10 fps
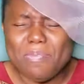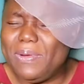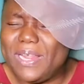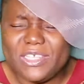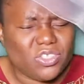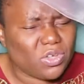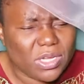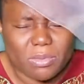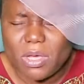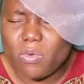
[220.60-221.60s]
bless your
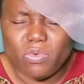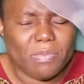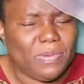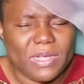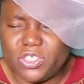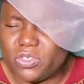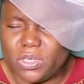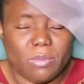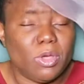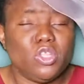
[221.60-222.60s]
name. We bless your
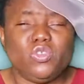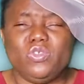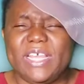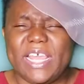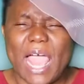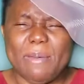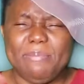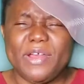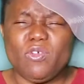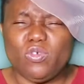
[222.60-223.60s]
name. Today, I
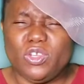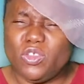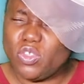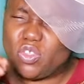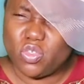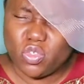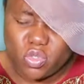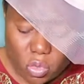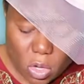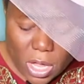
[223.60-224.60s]
bring good news to
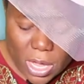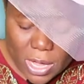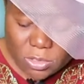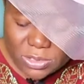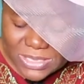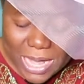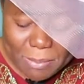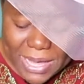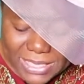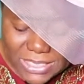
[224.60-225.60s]
you.
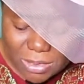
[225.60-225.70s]
Psalm 8,